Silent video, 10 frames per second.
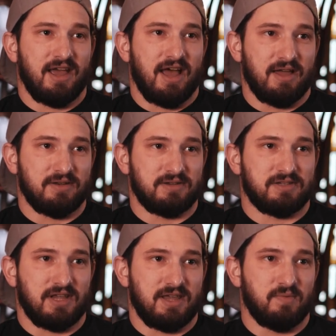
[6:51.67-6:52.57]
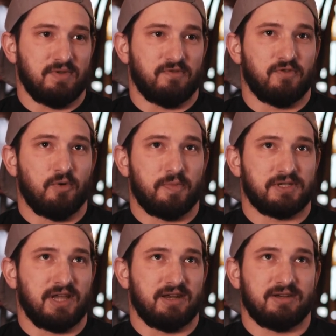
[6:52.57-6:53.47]
I'd say with
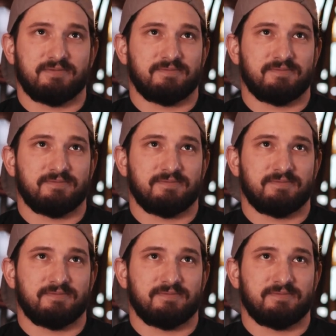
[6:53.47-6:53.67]
4%,